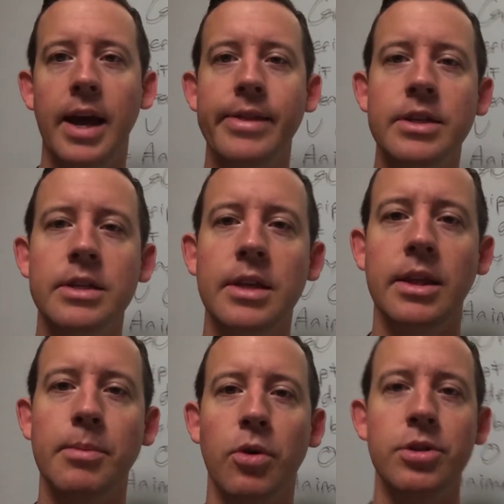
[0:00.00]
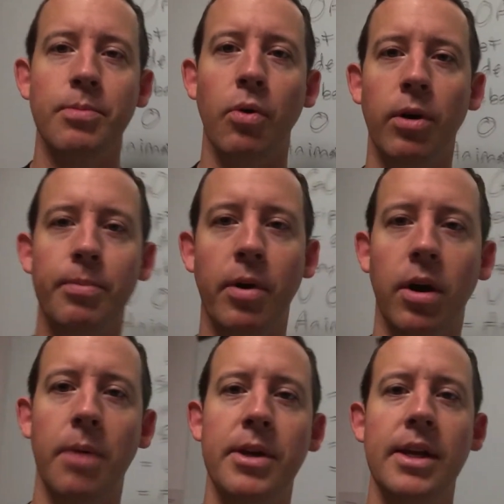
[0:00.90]
And this is like the most important
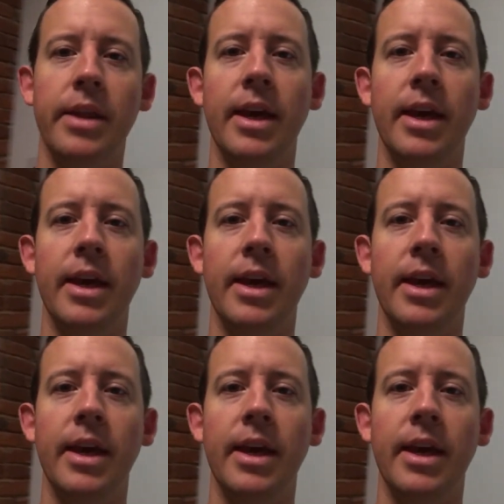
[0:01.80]
part. I mean, yeah,